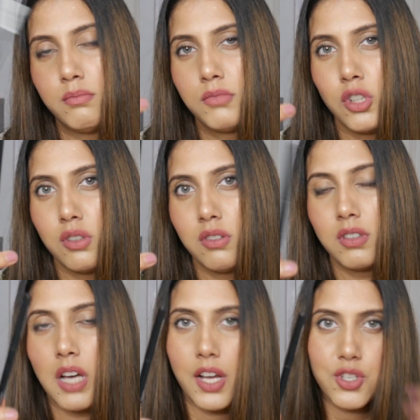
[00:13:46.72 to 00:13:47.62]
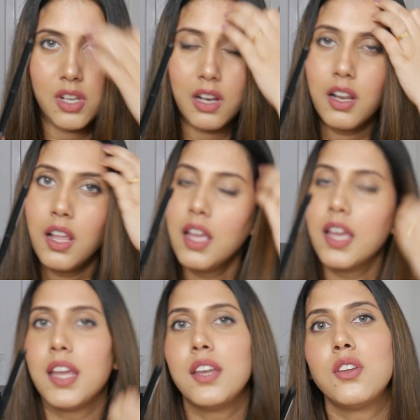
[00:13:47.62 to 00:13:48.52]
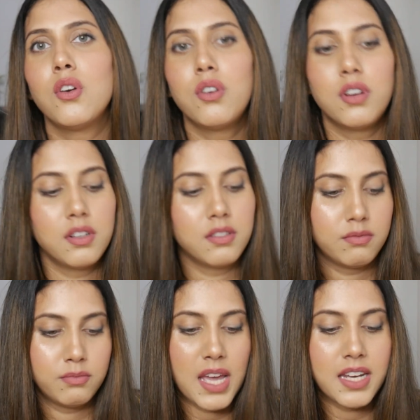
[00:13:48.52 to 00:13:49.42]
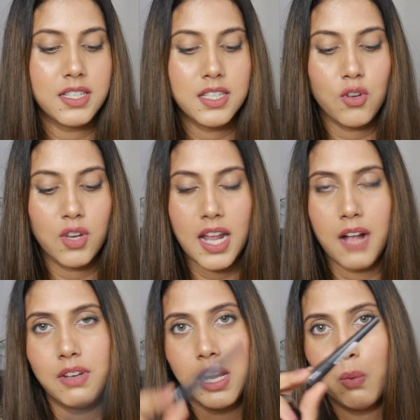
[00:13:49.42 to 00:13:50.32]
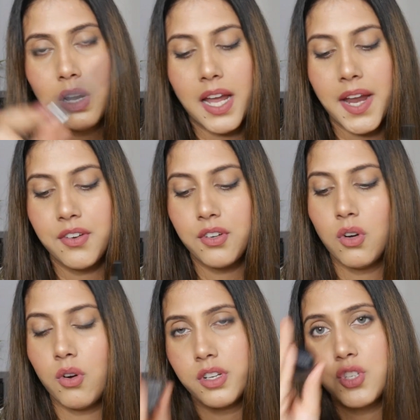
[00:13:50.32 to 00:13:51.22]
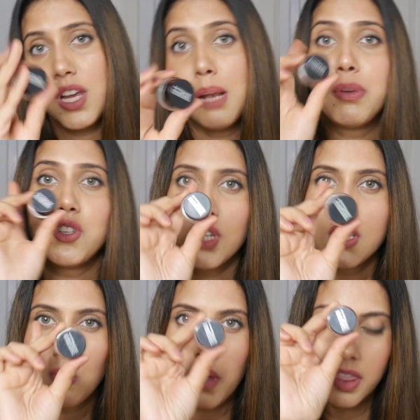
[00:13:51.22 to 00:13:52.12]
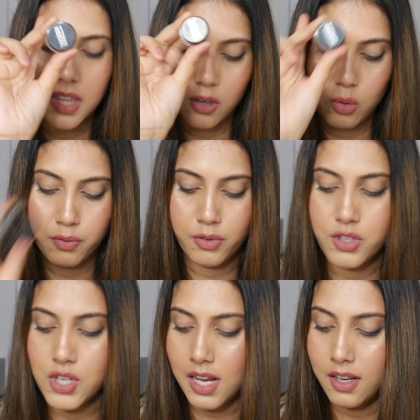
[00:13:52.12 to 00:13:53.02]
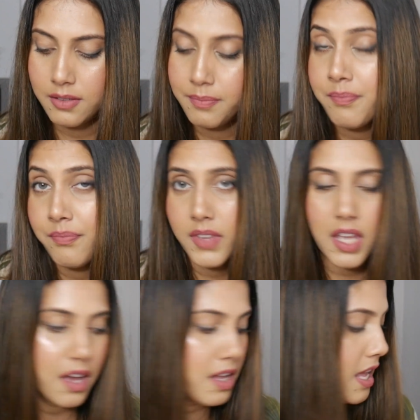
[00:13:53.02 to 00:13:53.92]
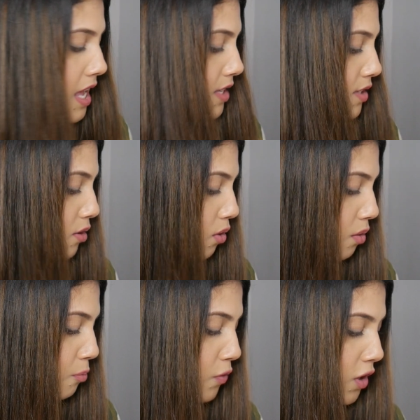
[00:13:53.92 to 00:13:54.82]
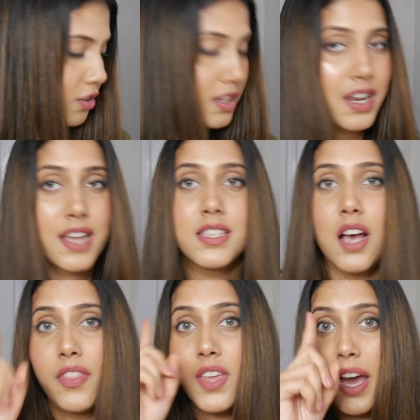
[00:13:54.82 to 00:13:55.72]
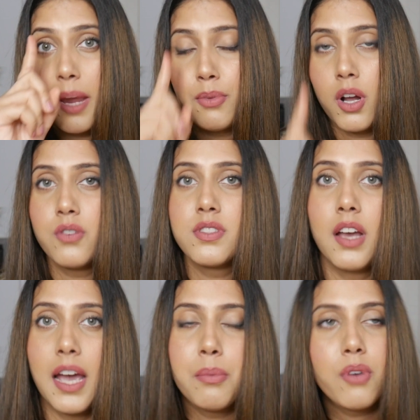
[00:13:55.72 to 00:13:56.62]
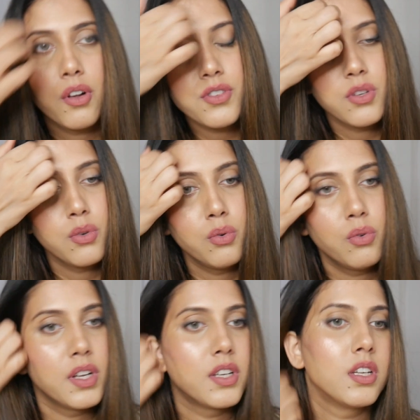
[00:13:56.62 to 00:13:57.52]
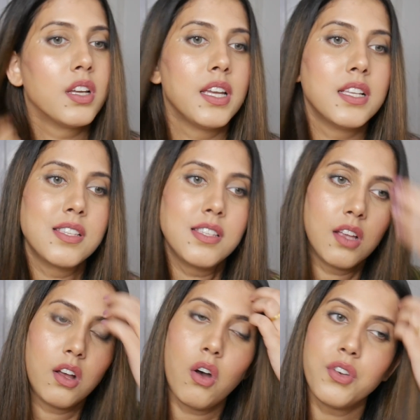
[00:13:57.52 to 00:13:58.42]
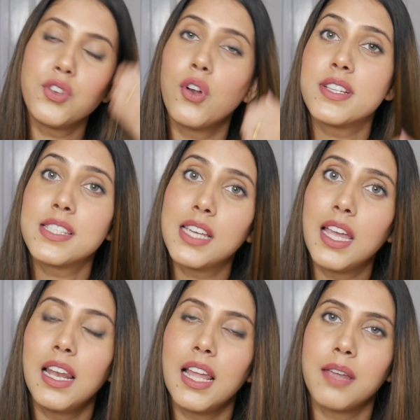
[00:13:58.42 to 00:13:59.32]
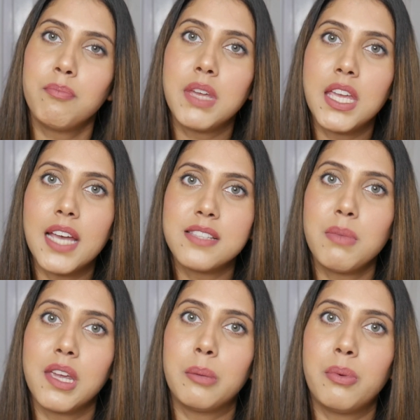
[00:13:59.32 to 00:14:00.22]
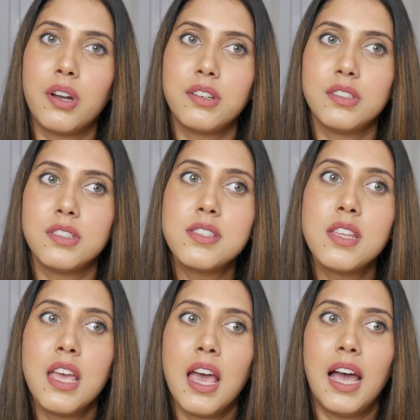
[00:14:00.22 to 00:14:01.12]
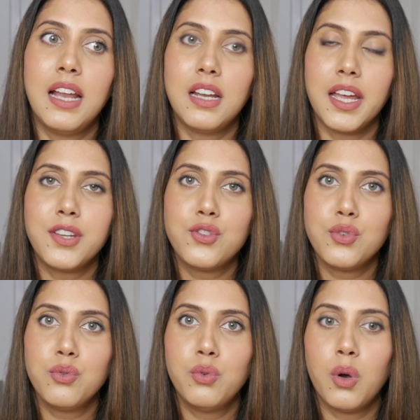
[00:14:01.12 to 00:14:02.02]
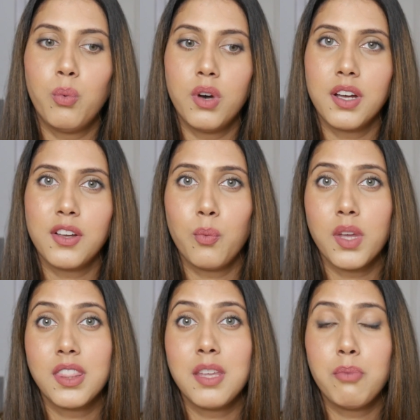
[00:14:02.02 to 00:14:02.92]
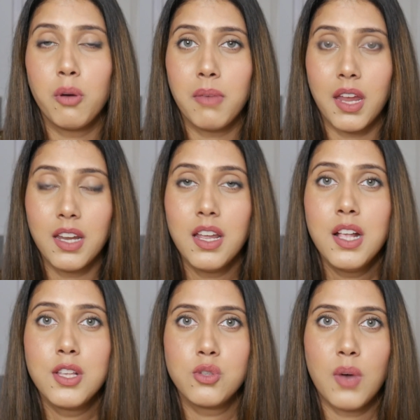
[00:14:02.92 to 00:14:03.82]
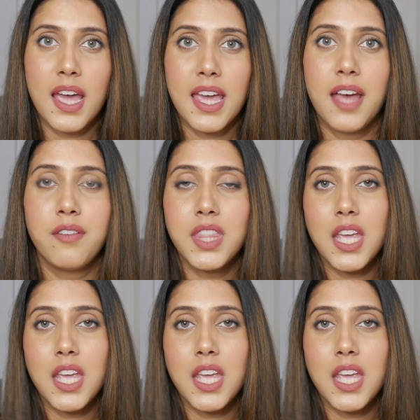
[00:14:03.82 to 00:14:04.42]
kajal in your vanity. You can have a liquid liner or a gel, but just one, then go for a gel. Yeah, so moving on to the next are the eyebrows. Now eyebrows, it is on your skill. Like me as a makeup artist, I like to work with the pomade, so I have the